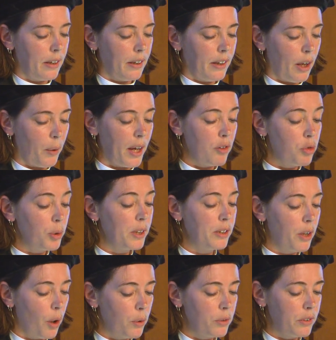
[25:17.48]
Now, if we
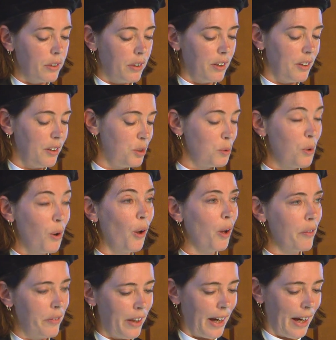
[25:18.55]
don't do all
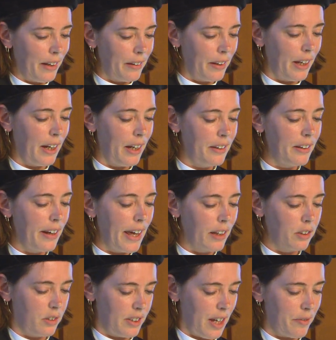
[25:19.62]
of that in the
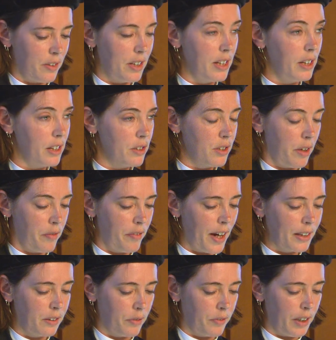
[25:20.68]
next 7 years
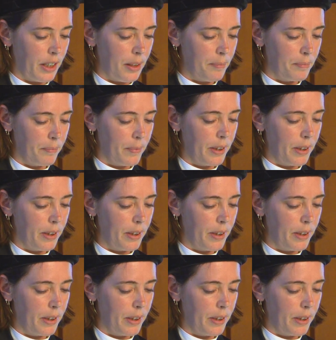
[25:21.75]
effectively,